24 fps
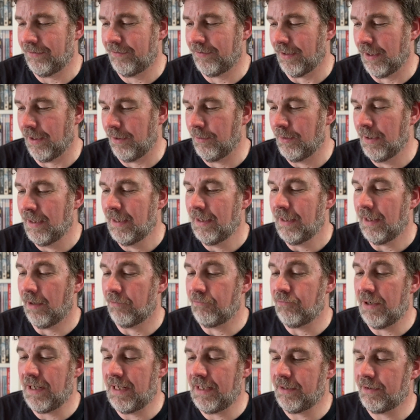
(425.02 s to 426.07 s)
so a
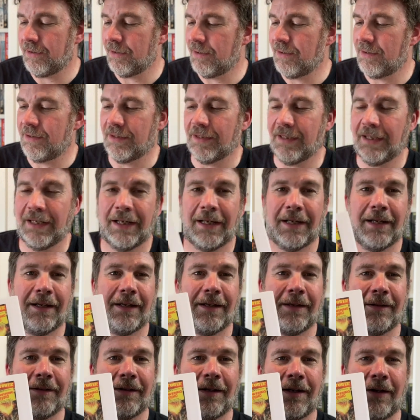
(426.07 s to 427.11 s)
really good
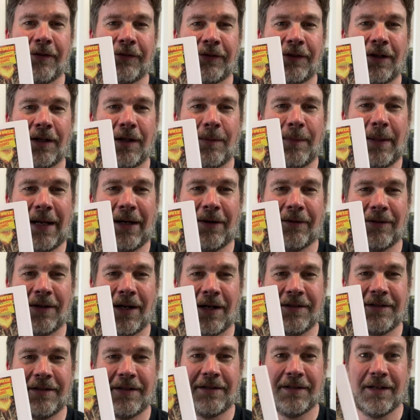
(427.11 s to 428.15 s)
uh, article about
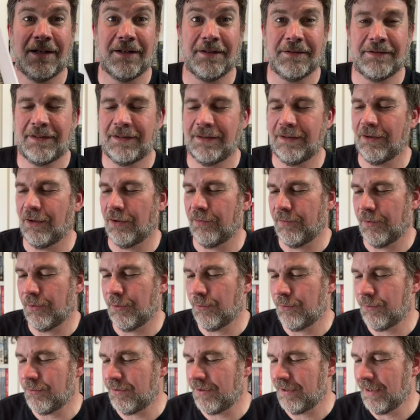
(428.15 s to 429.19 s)
like disaster
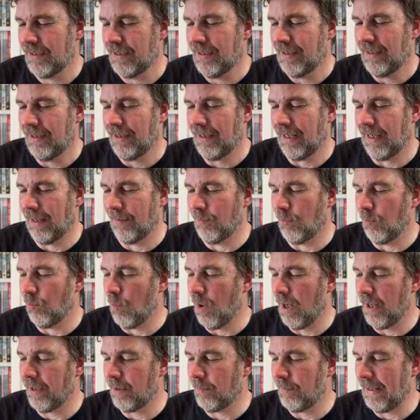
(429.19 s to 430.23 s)
novels um,
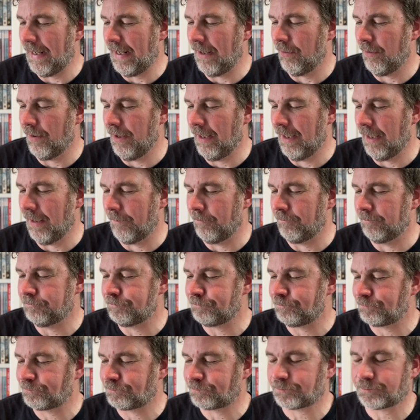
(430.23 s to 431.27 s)
one about um,
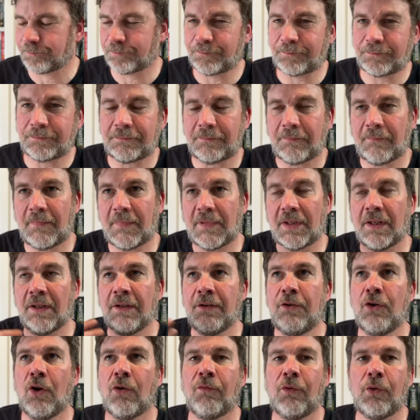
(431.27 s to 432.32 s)

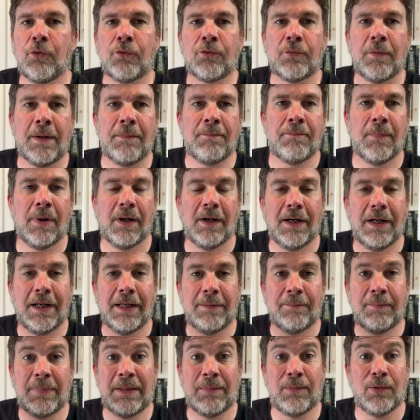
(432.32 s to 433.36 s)
novels written by
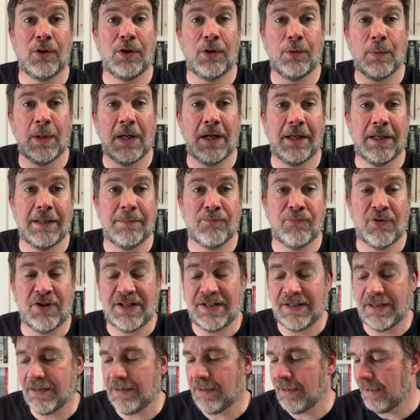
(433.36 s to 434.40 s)
people who were in
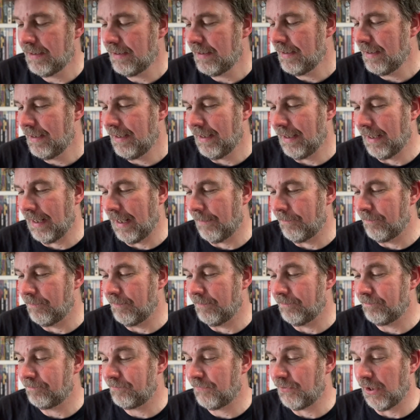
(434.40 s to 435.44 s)
prison.
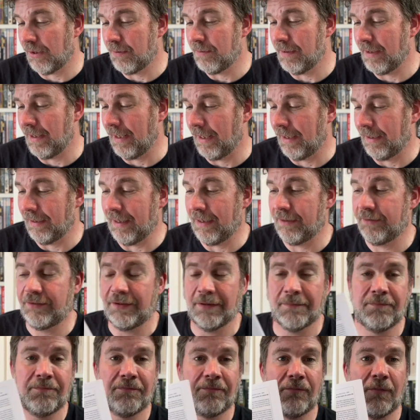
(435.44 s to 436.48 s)
Um, so uh, and
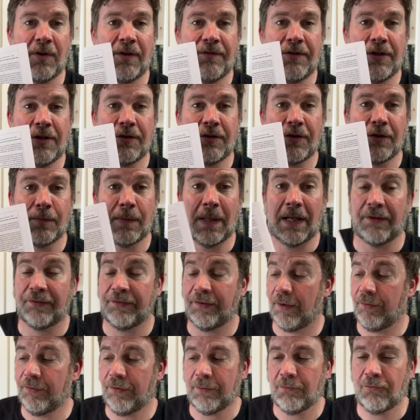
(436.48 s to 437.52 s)
some reviews as well.
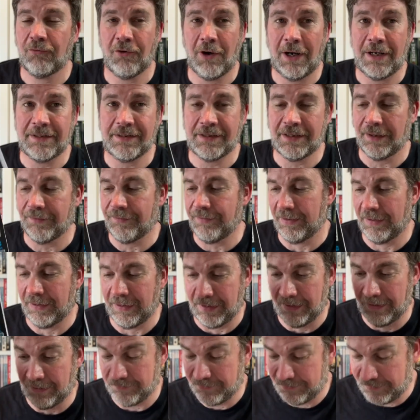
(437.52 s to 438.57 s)
So some great stuff in
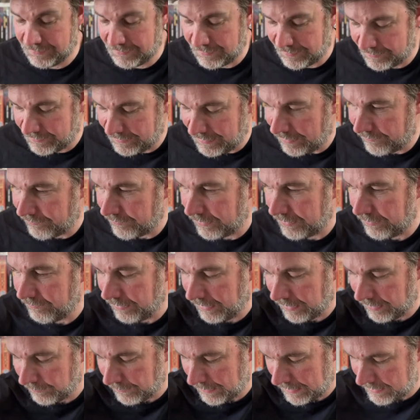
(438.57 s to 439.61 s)
here. Definitely
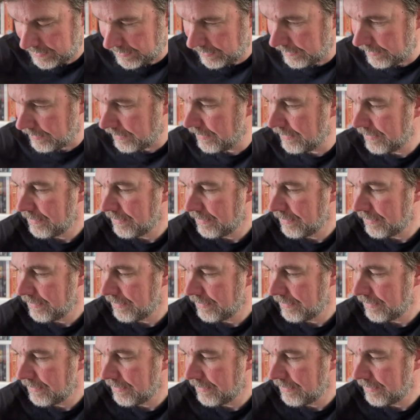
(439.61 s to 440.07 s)
recommended.